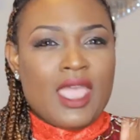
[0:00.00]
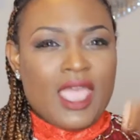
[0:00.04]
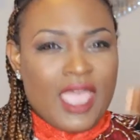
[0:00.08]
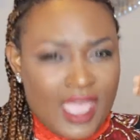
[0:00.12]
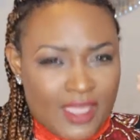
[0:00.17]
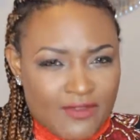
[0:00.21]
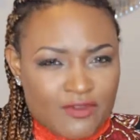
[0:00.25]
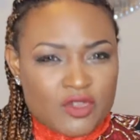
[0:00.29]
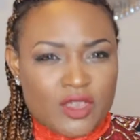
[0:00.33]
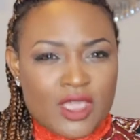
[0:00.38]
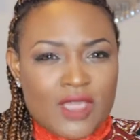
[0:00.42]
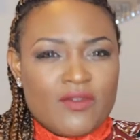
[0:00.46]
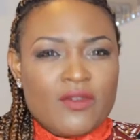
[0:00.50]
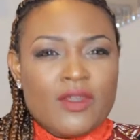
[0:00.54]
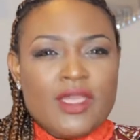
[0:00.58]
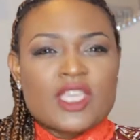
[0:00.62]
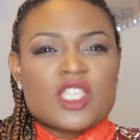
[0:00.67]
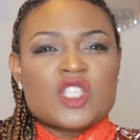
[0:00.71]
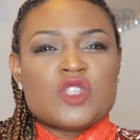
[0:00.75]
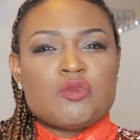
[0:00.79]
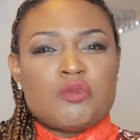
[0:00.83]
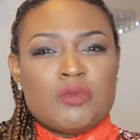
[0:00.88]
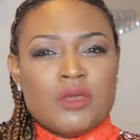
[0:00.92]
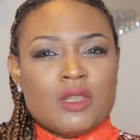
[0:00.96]
Have you ever
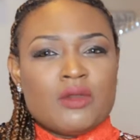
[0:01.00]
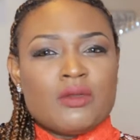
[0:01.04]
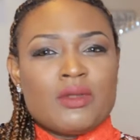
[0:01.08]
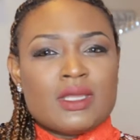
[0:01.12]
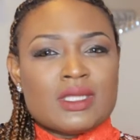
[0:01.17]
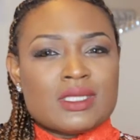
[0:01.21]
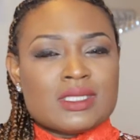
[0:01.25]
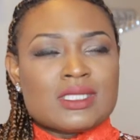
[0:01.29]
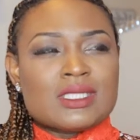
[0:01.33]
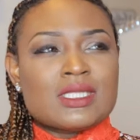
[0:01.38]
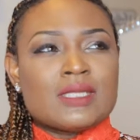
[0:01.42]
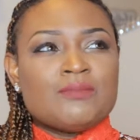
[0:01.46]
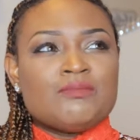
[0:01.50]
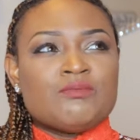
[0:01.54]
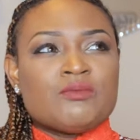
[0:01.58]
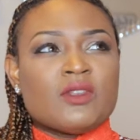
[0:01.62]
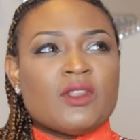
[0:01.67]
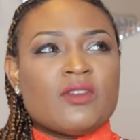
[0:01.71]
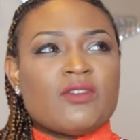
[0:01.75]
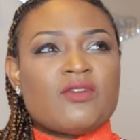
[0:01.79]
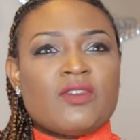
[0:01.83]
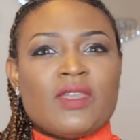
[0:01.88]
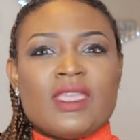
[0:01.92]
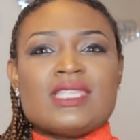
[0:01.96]
experienced
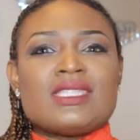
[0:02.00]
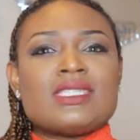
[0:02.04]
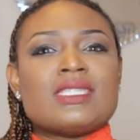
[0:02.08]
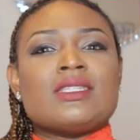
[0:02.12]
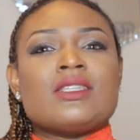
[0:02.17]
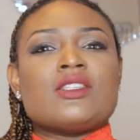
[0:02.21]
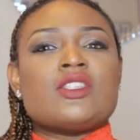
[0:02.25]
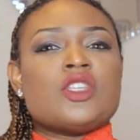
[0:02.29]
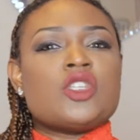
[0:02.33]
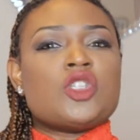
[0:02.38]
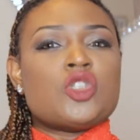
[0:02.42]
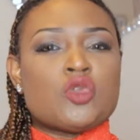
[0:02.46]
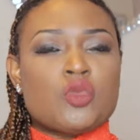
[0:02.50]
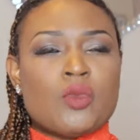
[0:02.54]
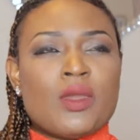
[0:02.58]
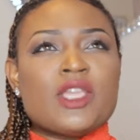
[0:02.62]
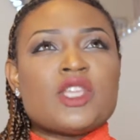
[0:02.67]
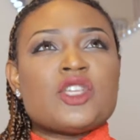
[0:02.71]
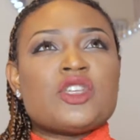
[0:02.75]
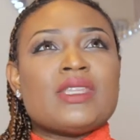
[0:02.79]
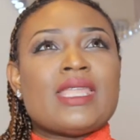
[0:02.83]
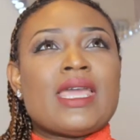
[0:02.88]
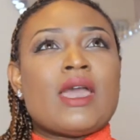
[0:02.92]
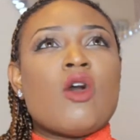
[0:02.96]
facing a
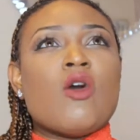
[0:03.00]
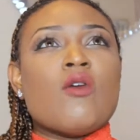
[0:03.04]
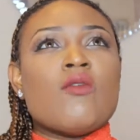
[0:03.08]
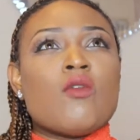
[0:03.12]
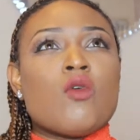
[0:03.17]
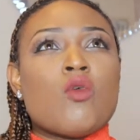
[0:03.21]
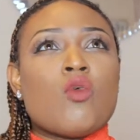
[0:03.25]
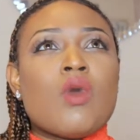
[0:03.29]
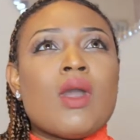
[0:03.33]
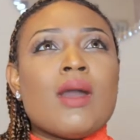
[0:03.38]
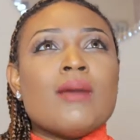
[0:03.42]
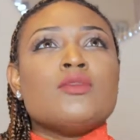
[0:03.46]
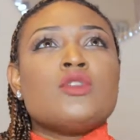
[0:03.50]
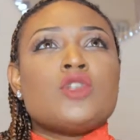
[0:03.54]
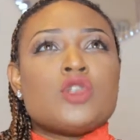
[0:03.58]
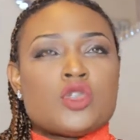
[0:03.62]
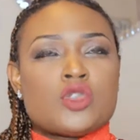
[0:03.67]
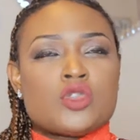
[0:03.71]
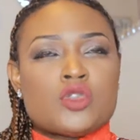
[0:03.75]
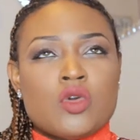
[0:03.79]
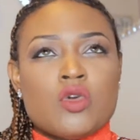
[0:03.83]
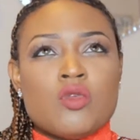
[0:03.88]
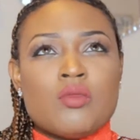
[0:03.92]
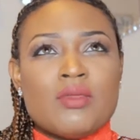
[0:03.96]
situation that overwhelms you
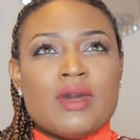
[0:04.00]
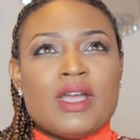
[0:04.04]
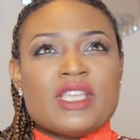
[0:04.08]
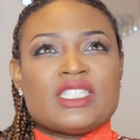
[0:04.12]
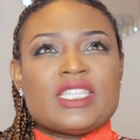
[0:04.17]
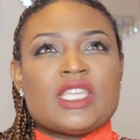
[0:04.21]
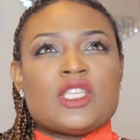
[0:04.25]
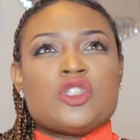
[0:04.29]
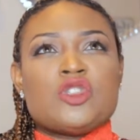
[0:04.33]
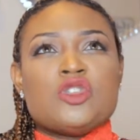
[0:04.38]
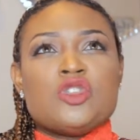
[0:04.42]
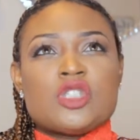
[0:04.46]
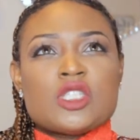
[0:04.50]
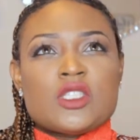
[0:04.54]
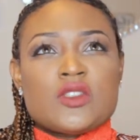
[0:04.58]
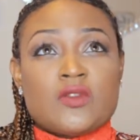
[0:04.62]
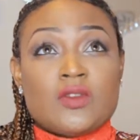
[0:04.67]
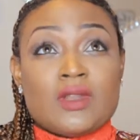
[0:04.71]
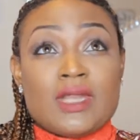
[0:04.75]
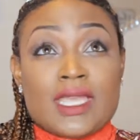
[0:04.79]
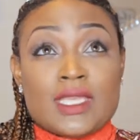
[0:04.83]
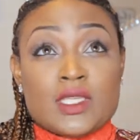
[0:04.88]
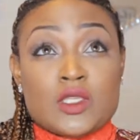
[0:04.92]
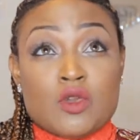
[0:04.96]
so much that you just
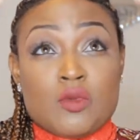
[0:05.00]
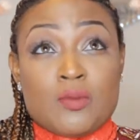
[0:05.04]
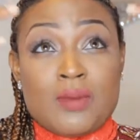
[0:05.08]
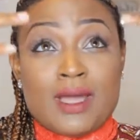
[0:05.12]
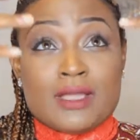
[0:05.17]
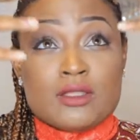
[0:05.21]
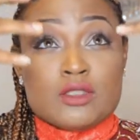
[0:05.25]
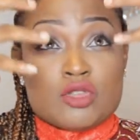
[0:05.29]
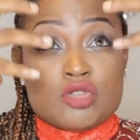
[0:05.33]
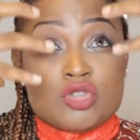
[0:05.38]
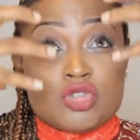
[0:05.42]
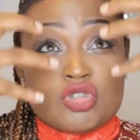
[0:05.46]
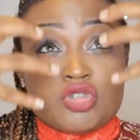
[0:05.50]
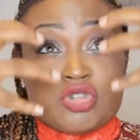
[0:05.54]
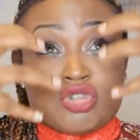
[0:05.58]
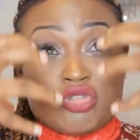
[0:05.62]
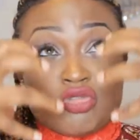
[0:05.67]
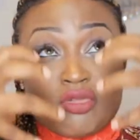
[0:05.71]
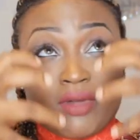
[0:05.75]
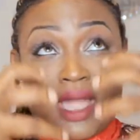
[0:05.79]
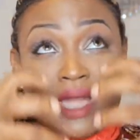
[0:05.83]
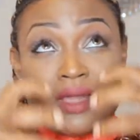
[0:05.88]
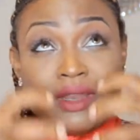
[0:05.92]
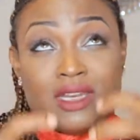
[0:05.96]
feel like you're about to
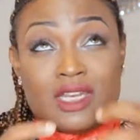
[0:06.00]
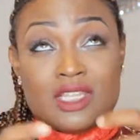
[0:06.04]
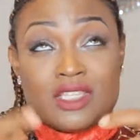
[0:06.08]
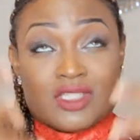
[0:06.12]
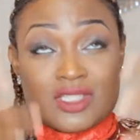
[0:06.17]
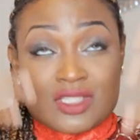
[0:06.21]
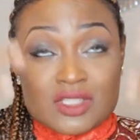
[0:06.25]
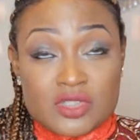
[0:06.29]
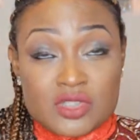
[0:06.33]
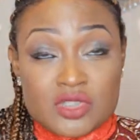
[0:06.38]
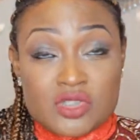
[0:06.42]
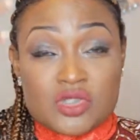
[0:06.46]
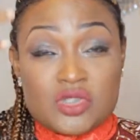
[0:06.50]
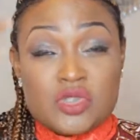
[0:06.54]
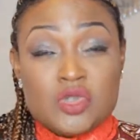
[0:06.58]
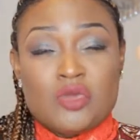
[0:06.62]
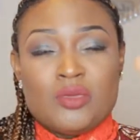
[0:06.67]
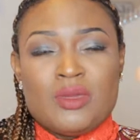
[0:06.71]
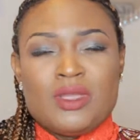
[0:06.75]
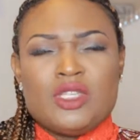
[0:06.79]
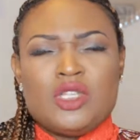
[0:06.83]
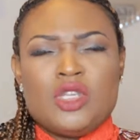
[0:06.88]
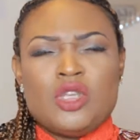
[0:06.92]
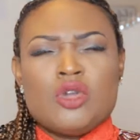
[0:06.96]
drown and it's
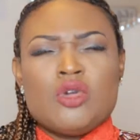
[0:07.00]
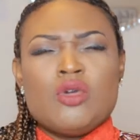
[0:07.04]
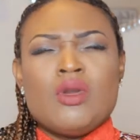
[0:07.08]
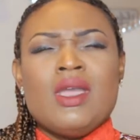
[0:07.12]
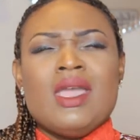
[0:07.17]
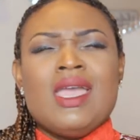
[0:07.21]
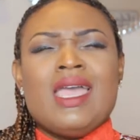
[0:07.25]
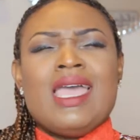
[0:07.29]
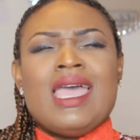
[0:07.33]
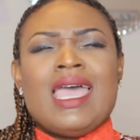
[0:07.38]
consuming you?